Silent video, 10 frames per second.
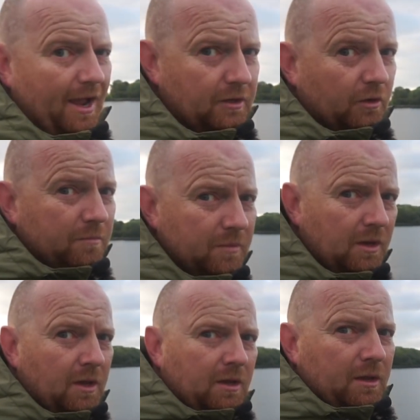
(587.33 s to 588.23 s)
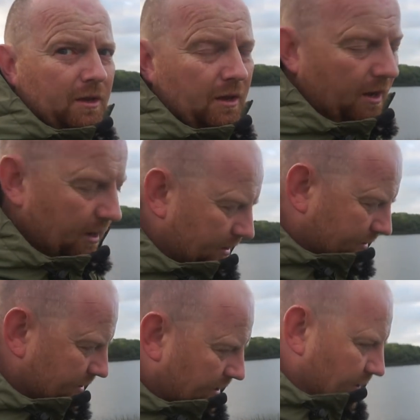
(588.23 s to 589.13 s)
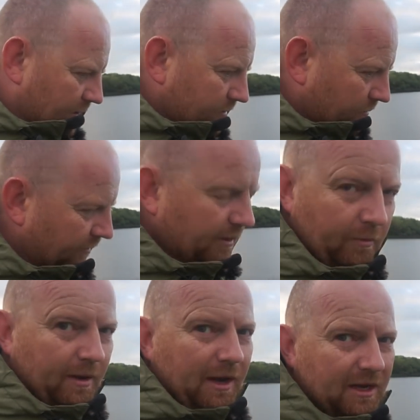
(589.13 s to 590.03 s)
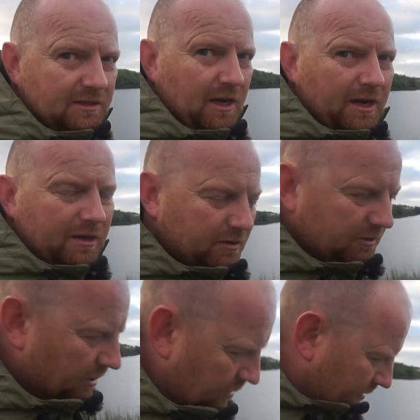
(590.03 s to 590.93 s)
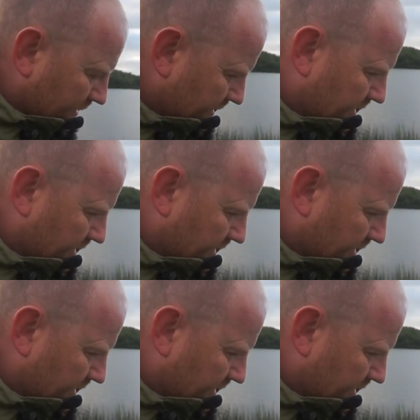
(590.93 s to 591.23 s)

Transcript: Adam has done really well last night, so